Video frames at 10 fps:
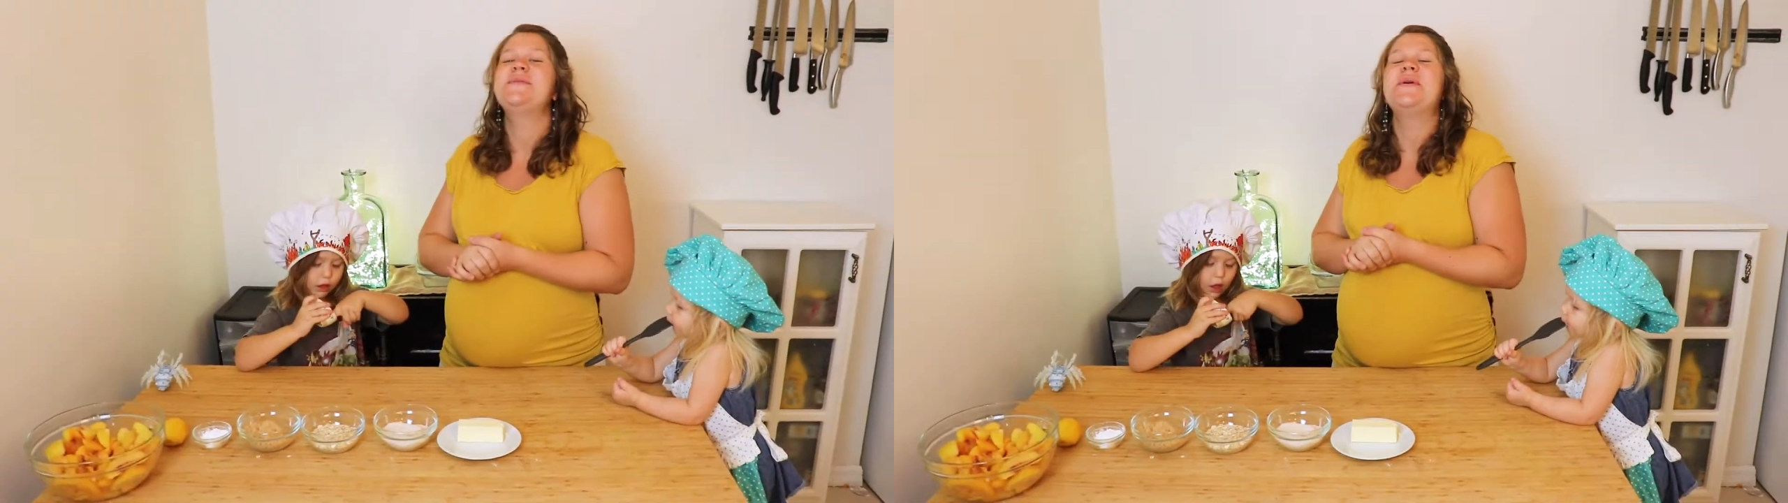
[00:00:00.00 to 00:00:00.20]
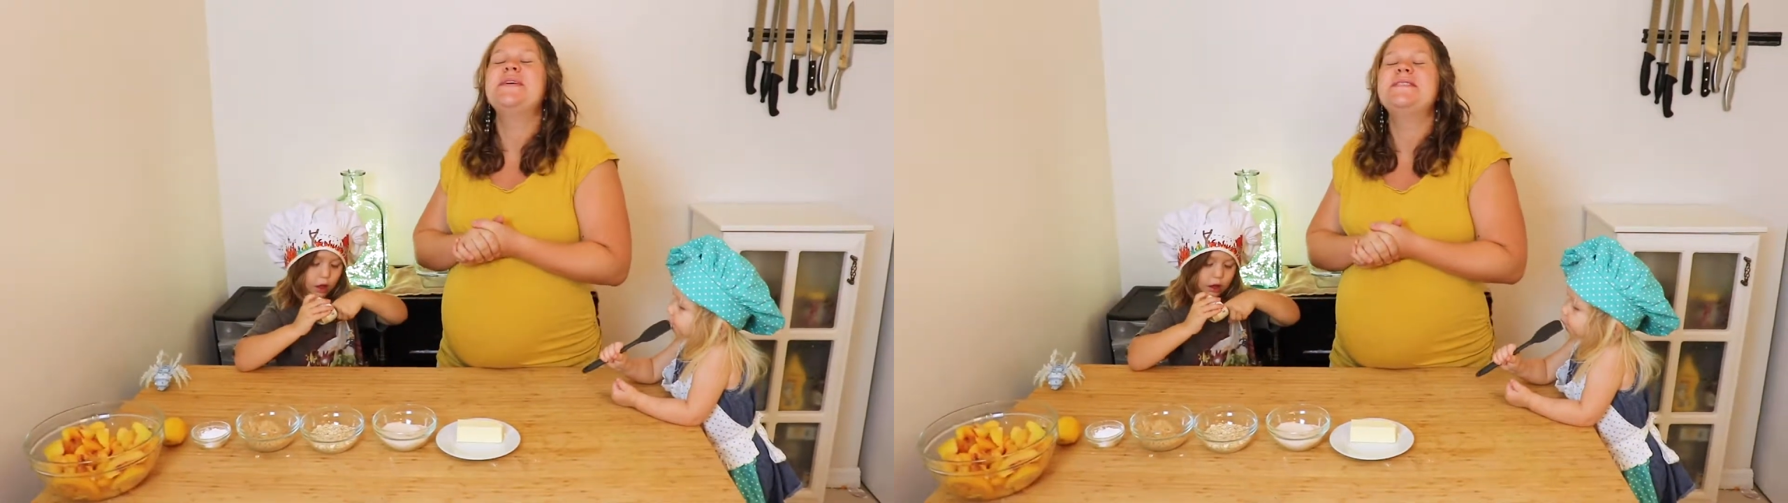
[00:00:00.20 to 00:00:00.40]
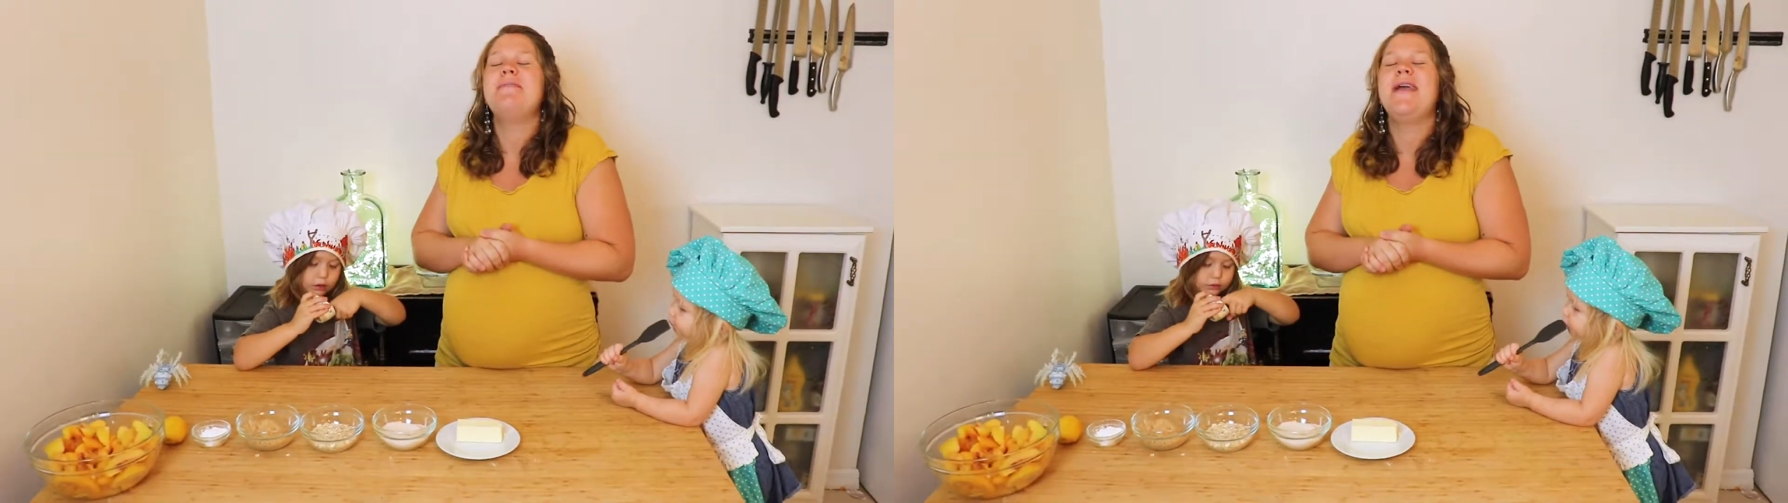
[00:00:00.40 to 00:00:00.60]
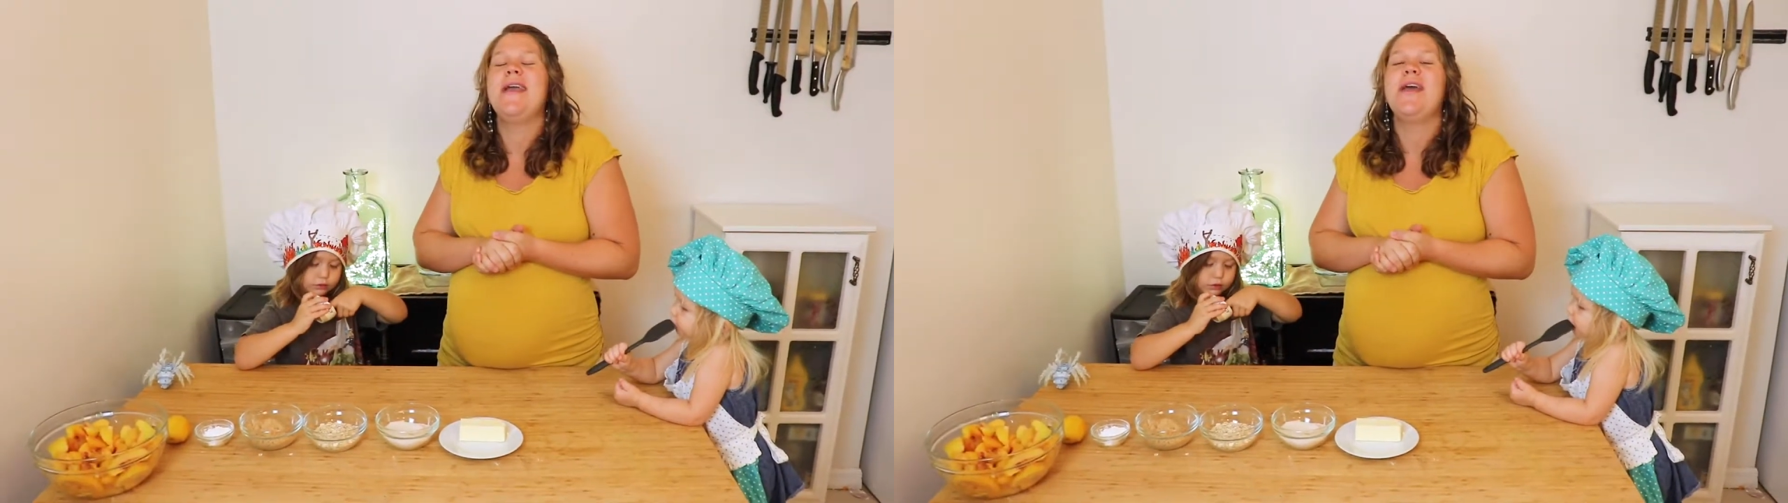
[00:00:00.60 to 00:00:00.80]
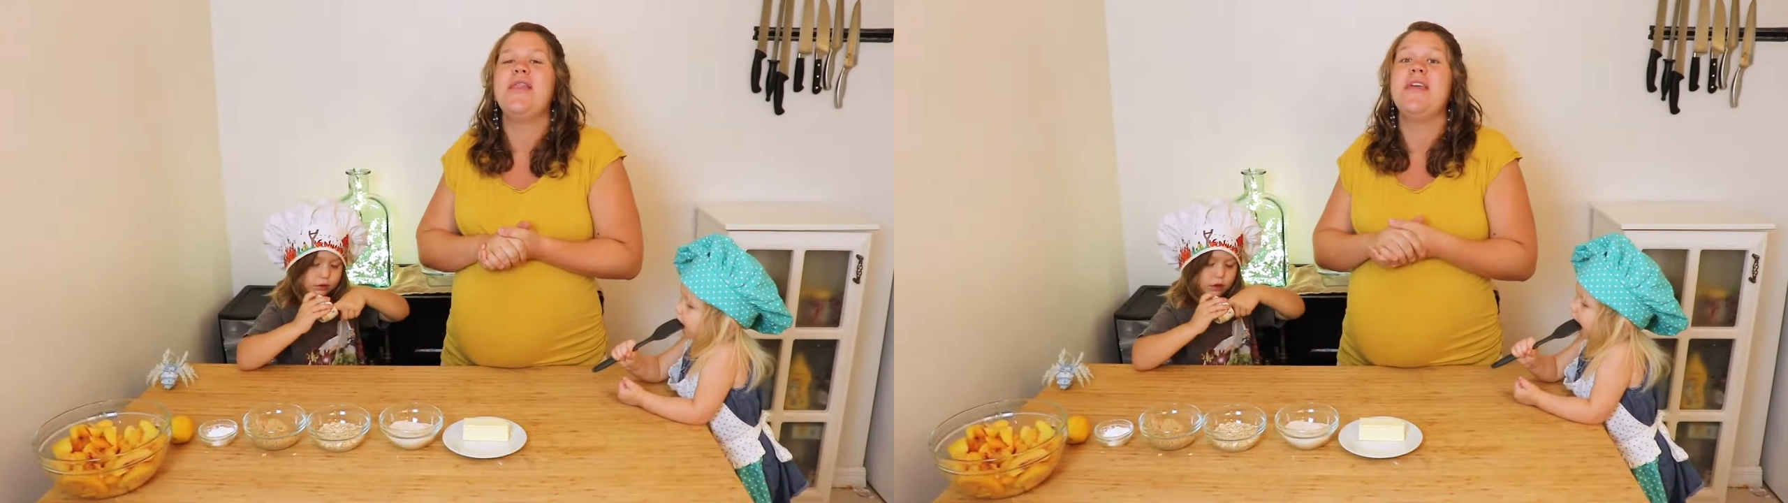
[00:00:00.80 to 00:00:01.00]
we're going to
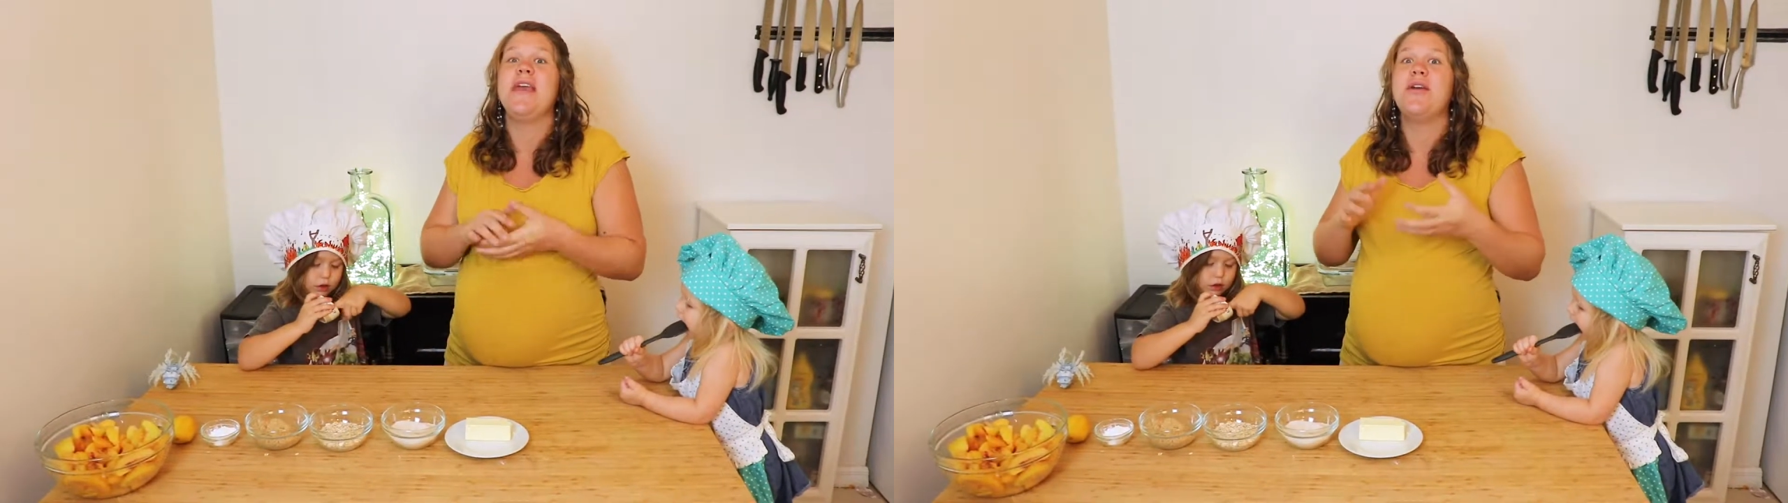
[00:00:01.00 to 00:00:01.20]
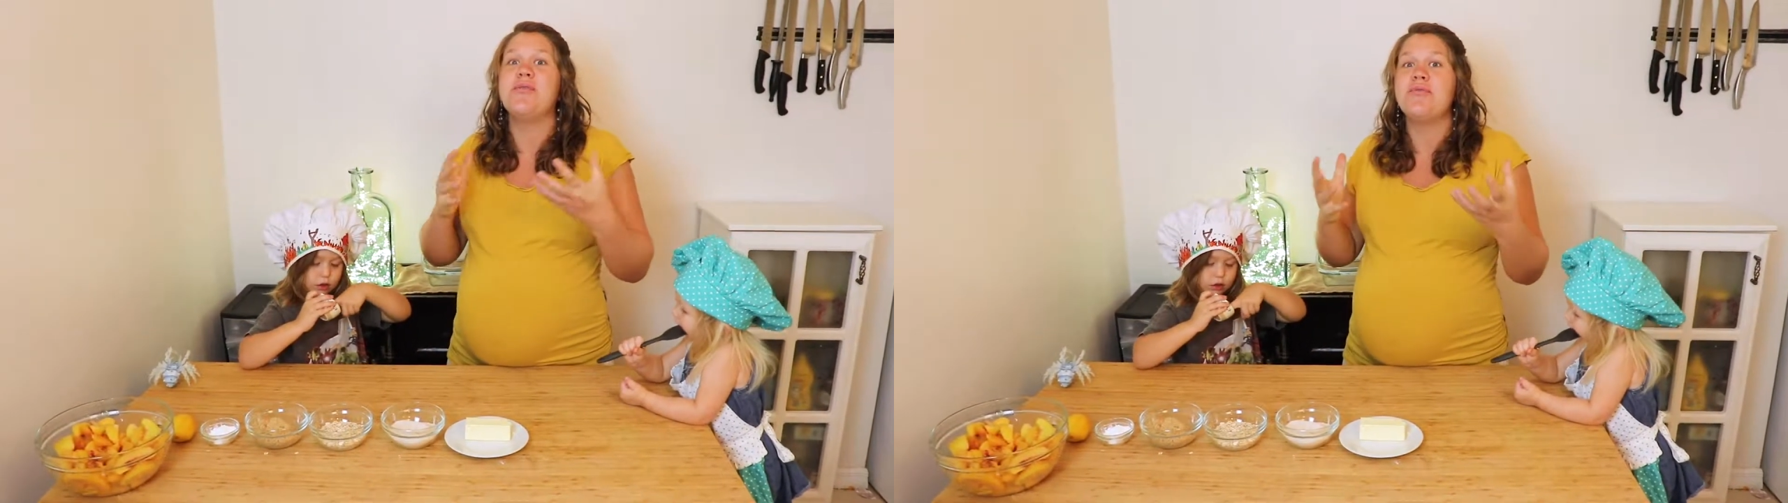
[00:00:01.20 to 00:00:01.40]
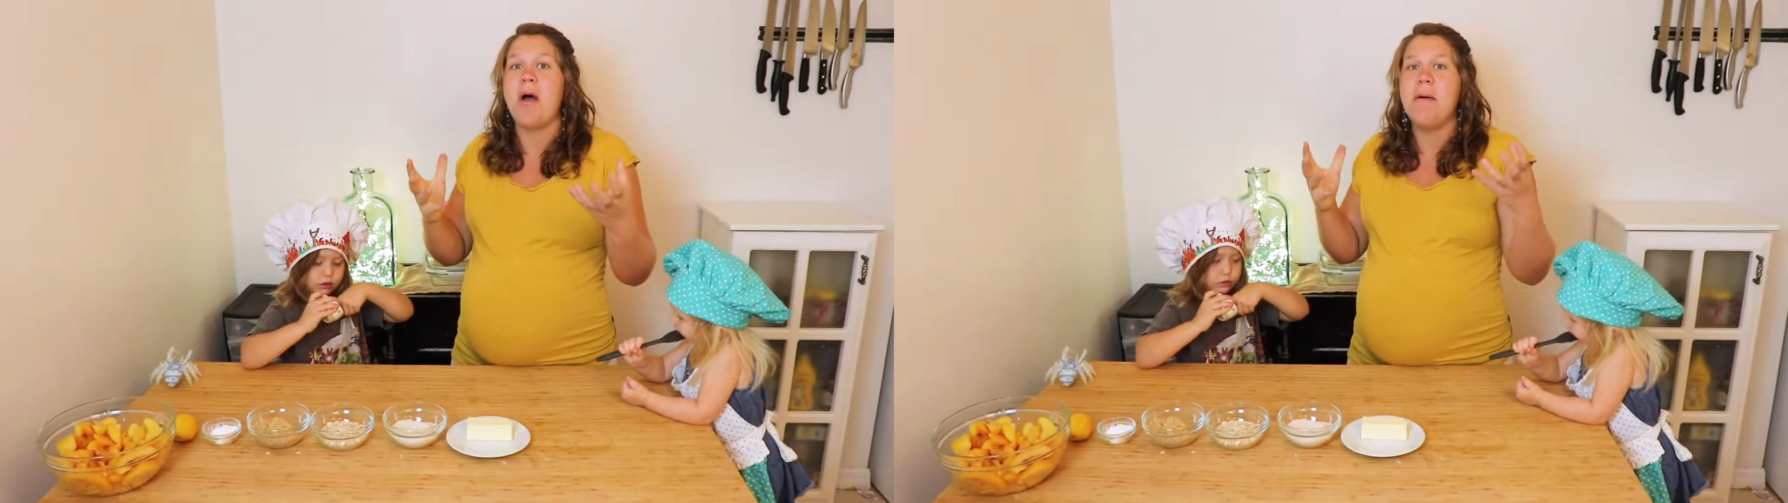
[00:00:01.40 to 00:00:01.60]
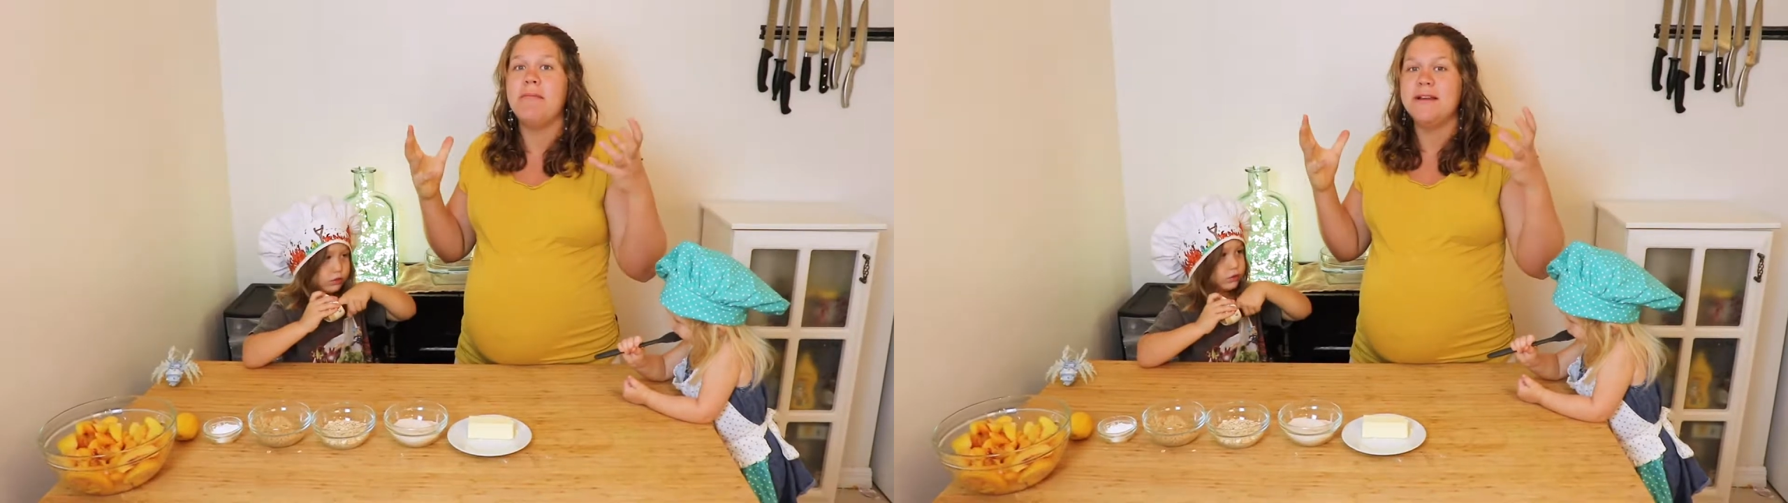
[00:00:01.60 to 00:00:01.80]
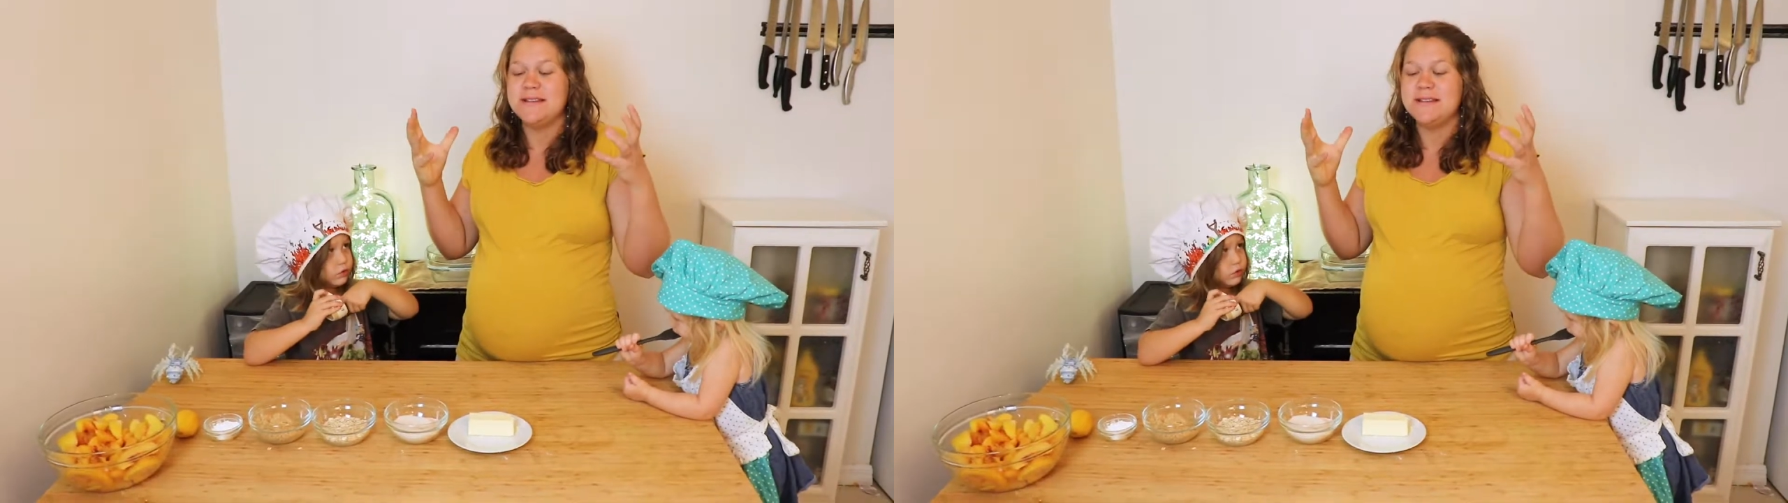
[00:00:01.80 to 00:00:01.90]
make the crumb